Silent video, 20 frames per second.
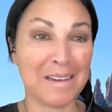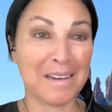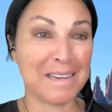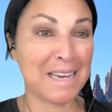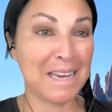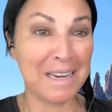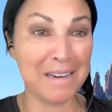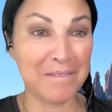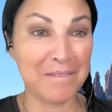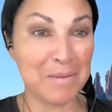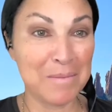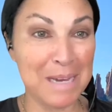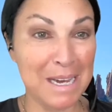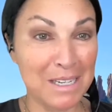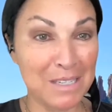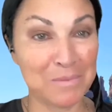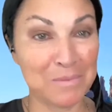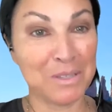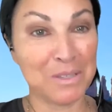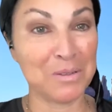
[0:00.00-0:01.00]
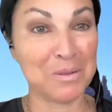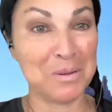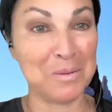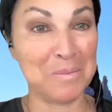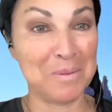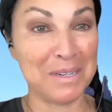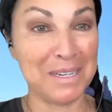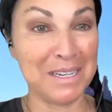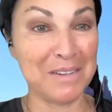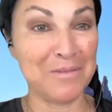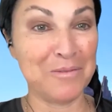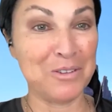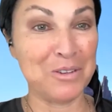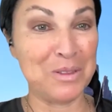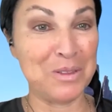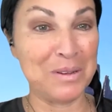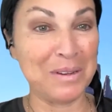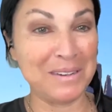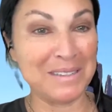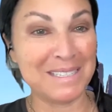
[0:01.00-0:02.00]
even imagine what they're going to bring in for
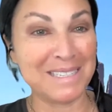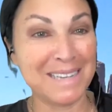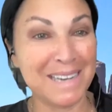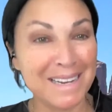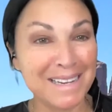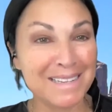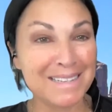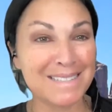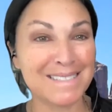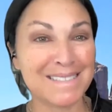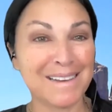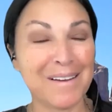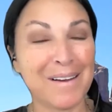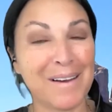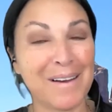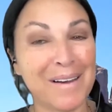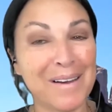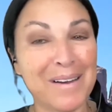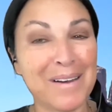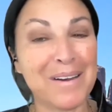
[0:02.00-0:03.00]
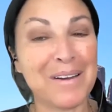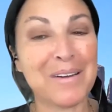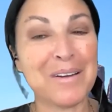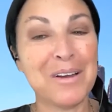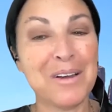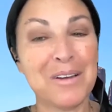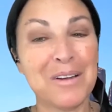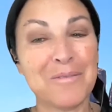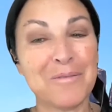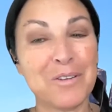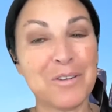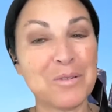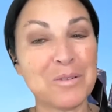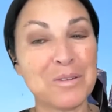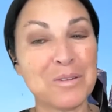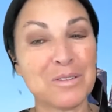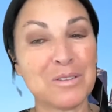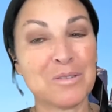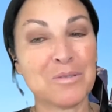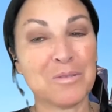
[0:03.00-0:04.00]
Thursday's
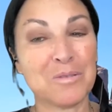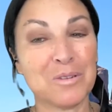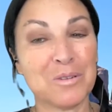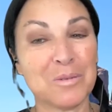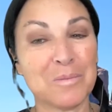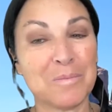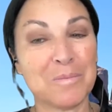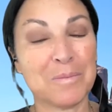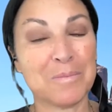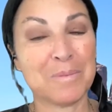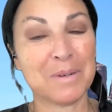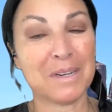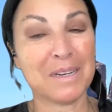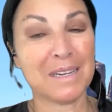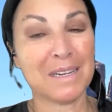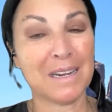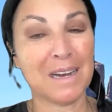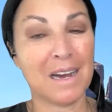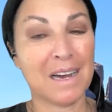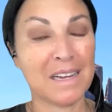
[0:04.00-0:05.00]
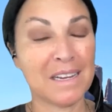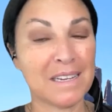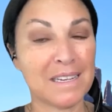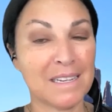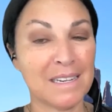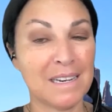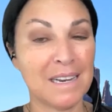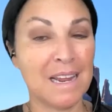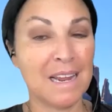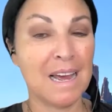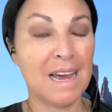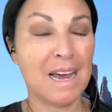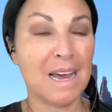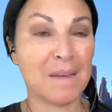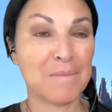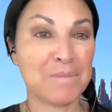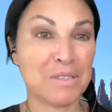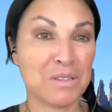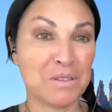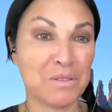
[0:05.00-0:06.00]
focus group, but I can
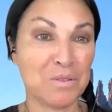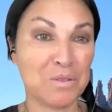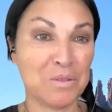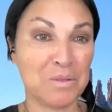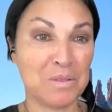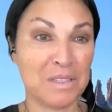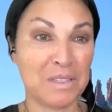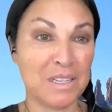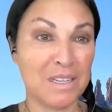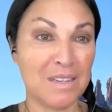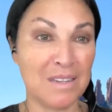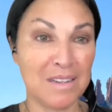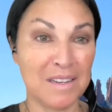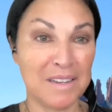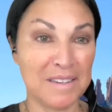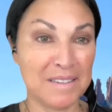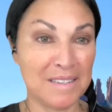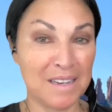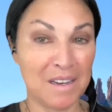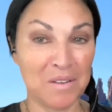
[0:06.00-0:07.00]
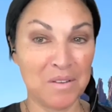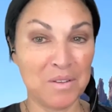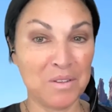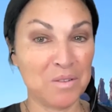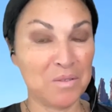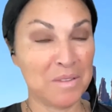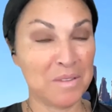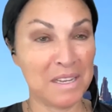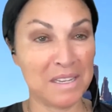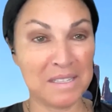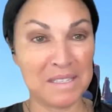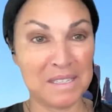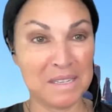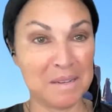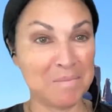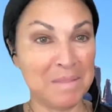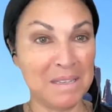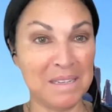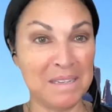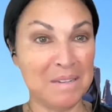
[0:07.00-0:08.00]
absolutely tell you that
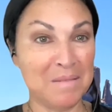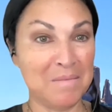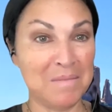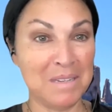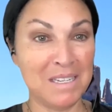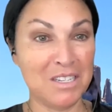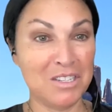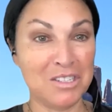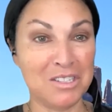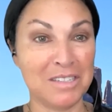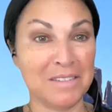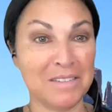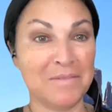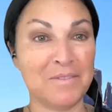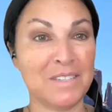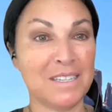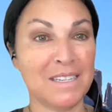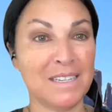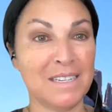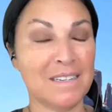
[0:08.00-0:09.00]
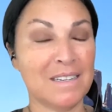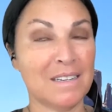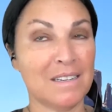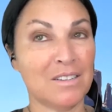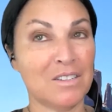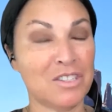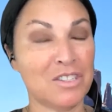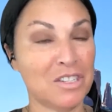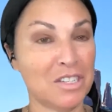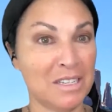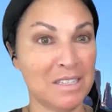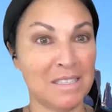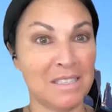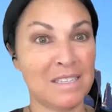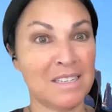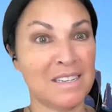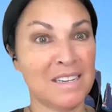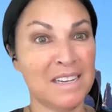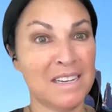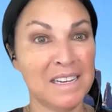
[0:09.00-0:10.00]
something in me shifted
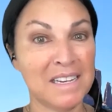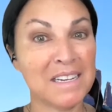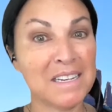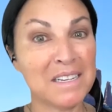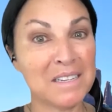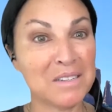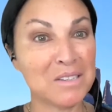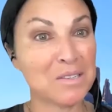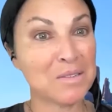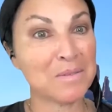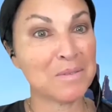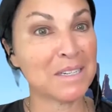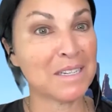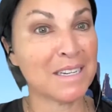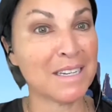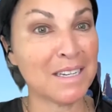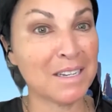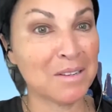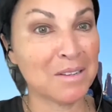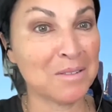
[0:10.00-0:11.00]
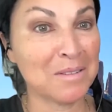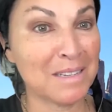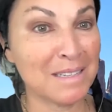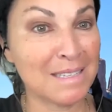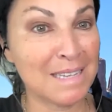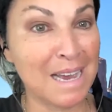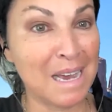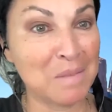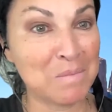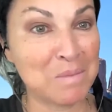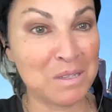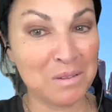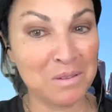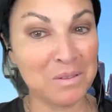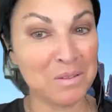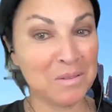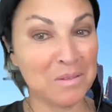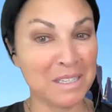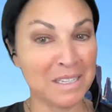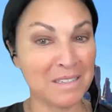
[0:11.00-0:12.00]
just into a gear that's
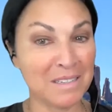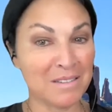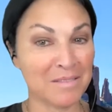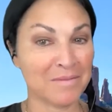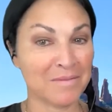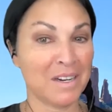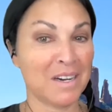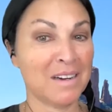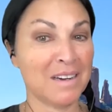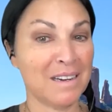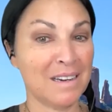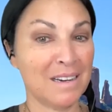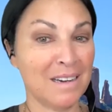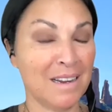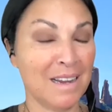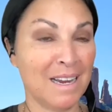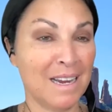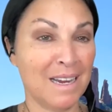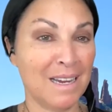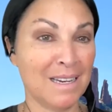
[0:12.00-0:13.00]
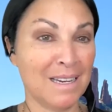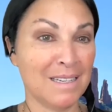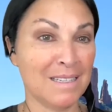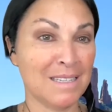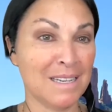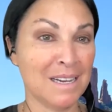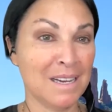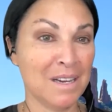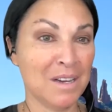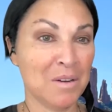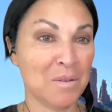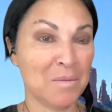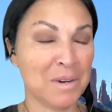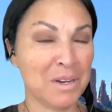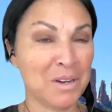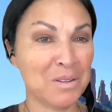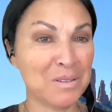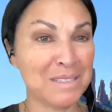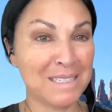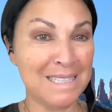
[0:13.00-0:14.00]
absolutely divine. And we
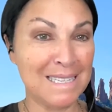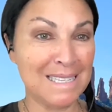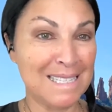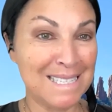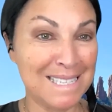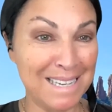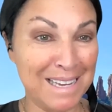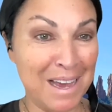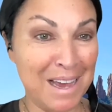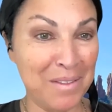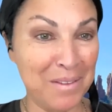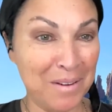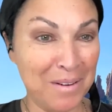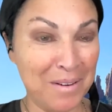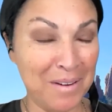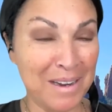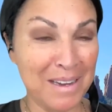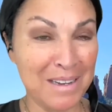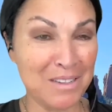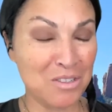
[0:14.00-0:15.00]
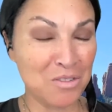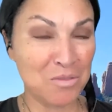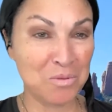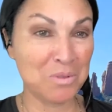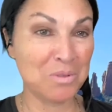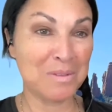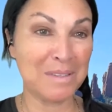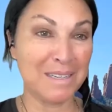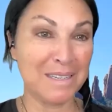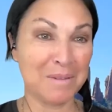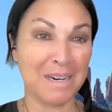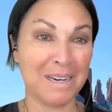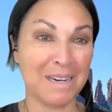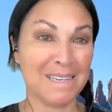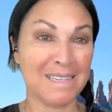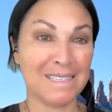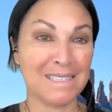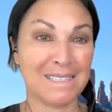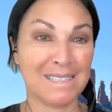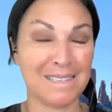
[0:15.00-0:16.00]
all did this together. It truly
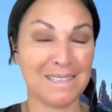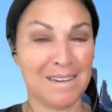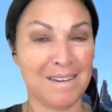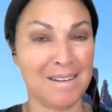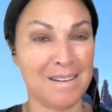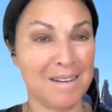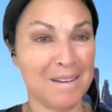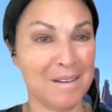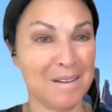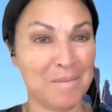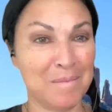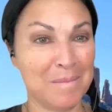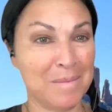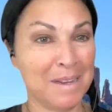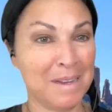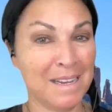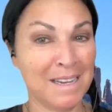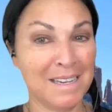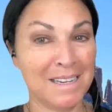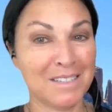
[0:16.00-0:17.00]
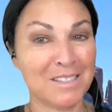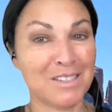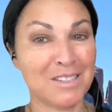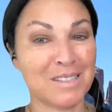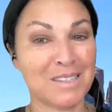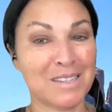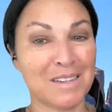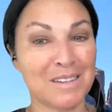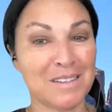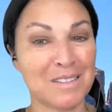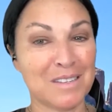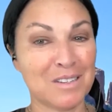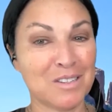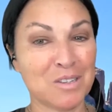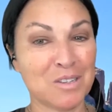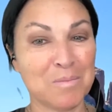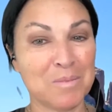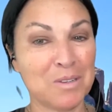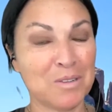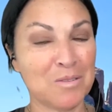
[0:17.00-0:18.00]
was just such a
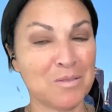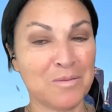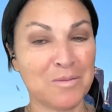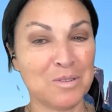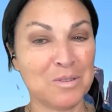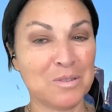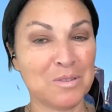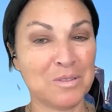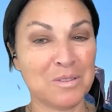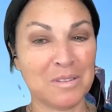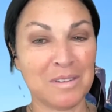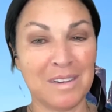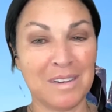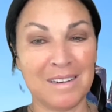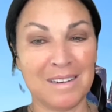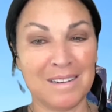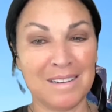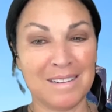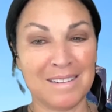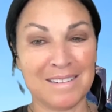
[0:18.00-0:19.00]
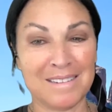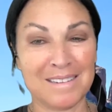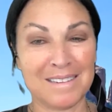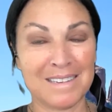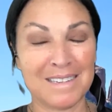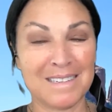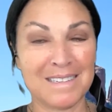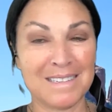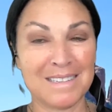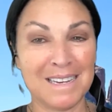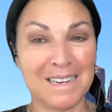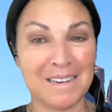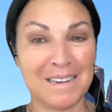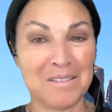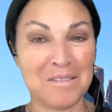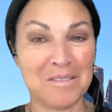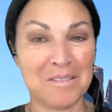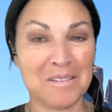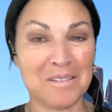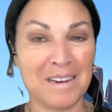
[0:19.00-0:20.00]
beautiful
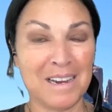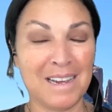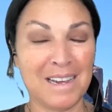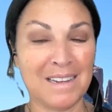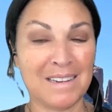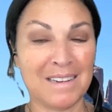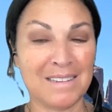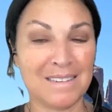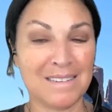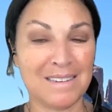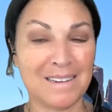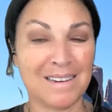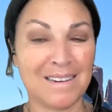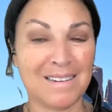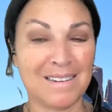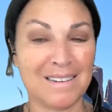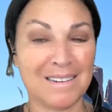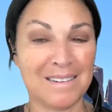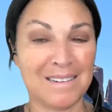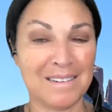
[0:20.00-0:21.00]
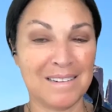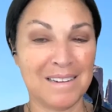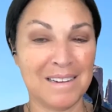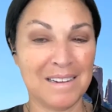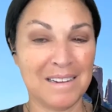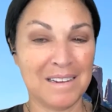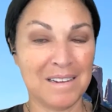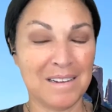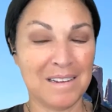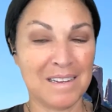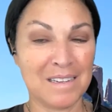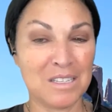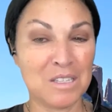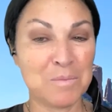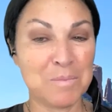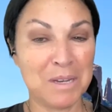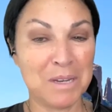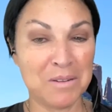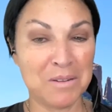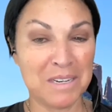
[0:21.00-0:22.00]
container, and
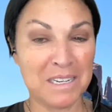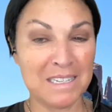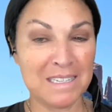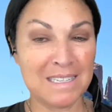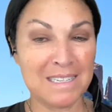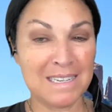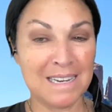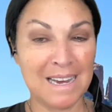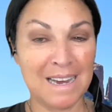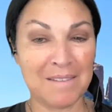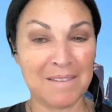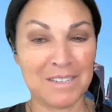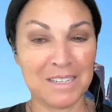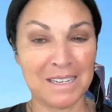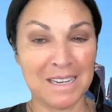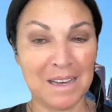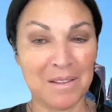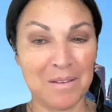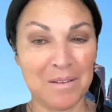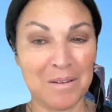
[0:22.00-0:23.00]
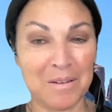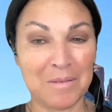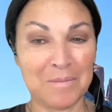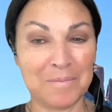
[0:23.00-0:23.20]
experience to have together.